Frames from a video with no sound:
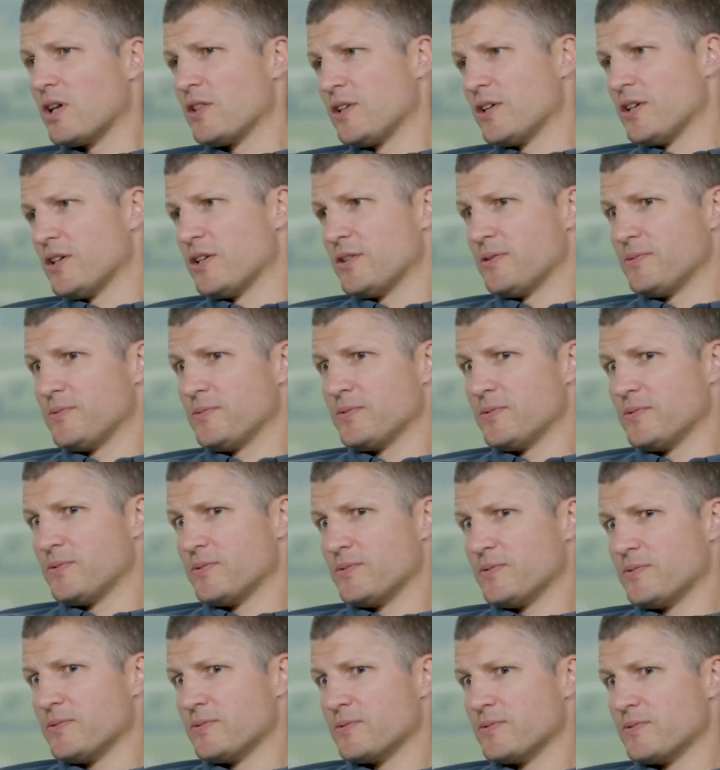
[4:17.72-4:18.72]

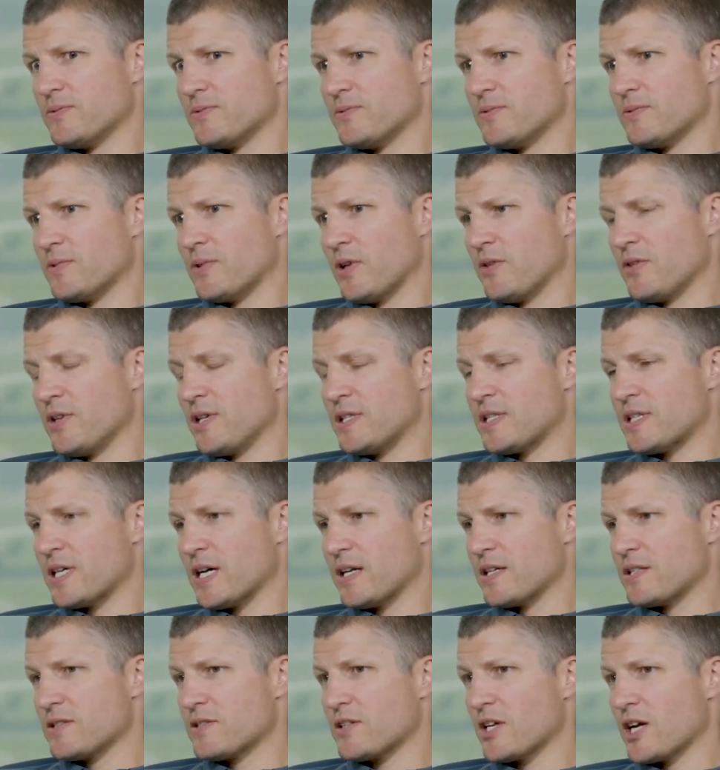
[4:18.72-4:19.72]
the
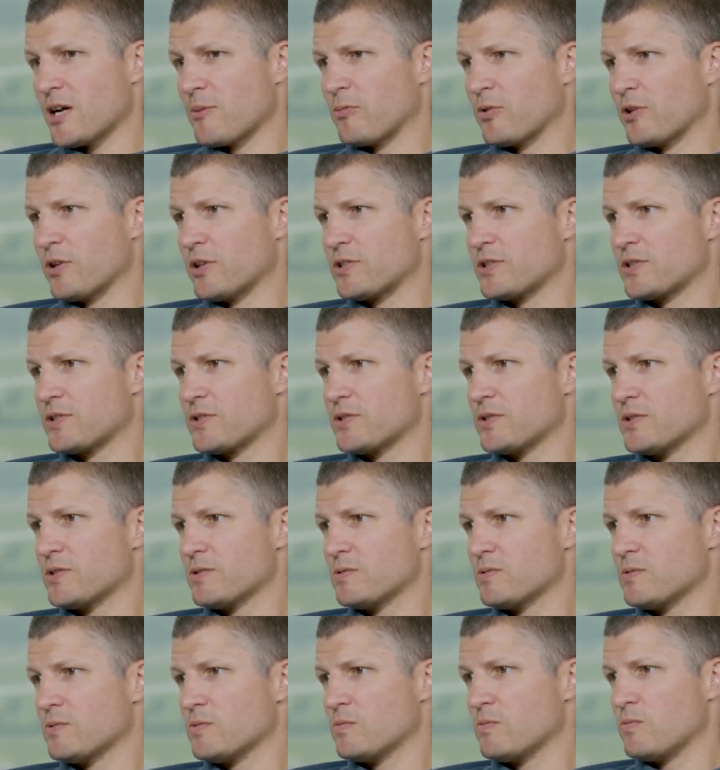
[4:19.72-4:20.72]
Italian cypress,
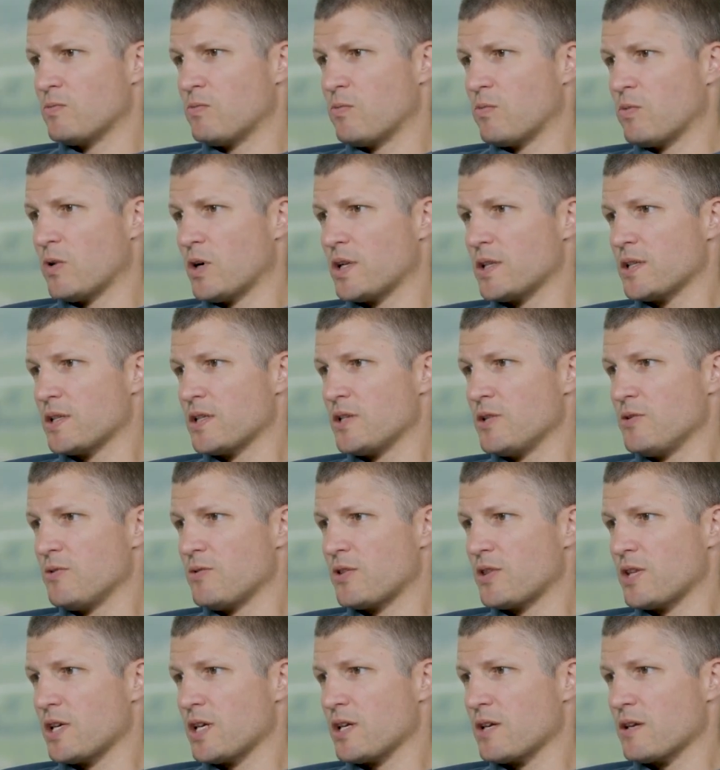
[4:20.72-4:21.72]
what do you
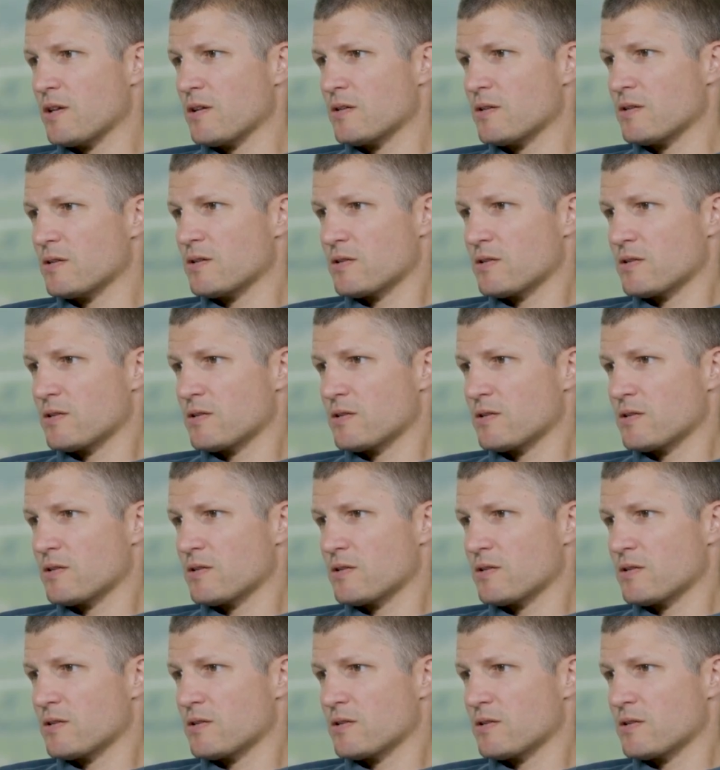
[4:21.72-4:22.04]
think?